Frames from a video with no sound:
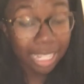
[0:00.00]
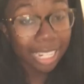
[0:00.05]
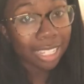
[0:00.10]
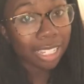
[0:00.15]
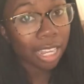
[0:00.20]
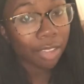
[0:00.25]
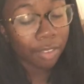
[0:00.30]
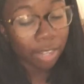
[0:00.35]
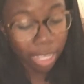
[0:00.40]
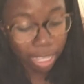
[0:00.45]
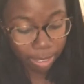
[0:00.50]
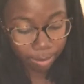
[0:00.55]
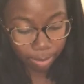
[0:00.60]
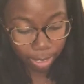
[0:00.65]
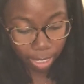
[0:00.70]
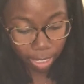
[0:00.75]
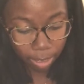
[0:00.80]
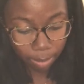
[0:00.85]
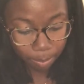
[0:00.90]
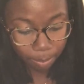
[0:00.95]
doesn't have a name
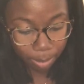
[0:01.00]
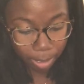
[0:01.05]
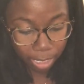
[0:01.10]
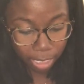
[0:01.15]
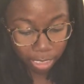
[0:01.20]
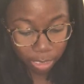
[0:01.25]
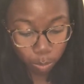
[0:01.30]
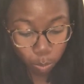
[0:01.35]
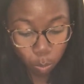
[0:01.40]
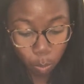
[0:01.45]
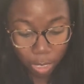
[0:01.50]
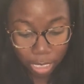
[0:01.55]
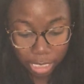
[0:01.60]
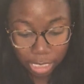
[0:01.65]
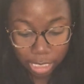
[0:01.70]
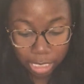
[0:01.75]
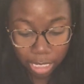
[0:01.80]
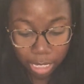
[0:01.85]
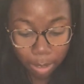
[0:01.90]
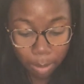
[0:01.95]
yet, but it's
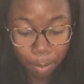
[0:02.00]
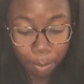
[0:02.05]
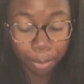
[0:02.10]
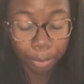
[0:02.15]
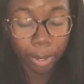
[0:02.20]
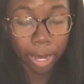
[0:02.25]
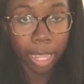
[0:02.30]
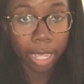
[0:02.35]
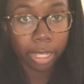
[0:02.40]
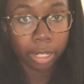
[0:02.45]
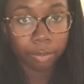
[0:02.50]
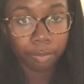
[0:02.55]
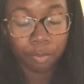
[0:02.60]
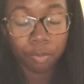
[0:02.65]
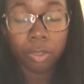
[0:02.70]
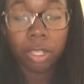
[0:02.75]
Winston, Brett,